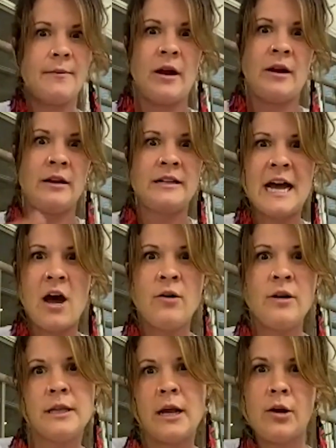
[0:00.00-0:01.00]
They're in
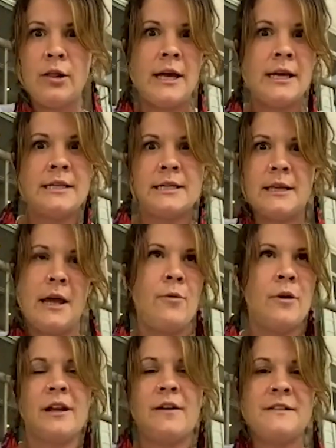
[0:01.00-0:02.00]
town and they're this, and they
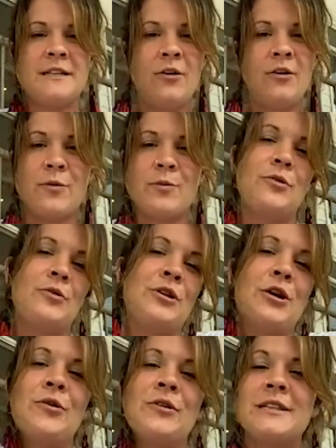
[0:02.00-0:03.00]
would love to hear from you.
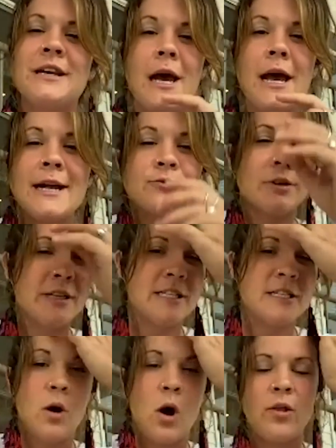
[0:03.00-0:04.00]
It's really
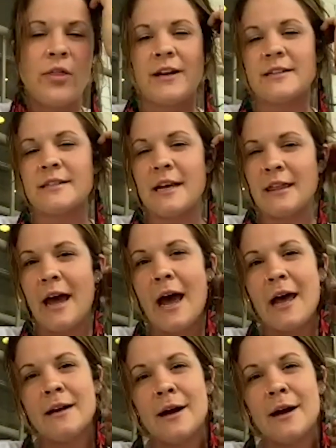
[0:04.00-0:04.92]
small things like that.